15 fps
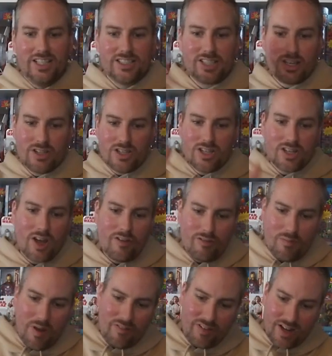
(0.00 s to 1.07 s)
So you know
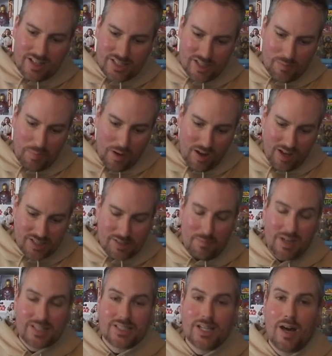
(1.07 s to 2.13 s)
from my videos in the past
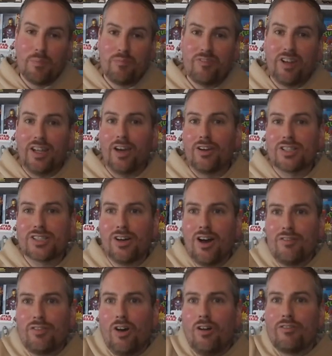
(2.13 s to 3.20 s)
and my tub videos that
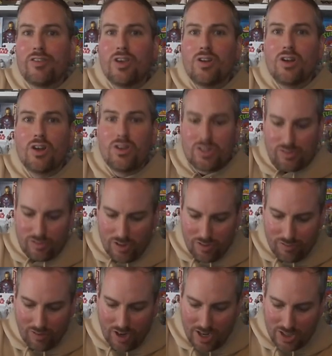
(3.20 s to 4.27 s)
I've got a few loose
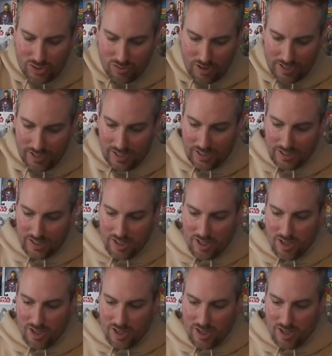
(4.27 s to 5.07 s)
Food Fighters already.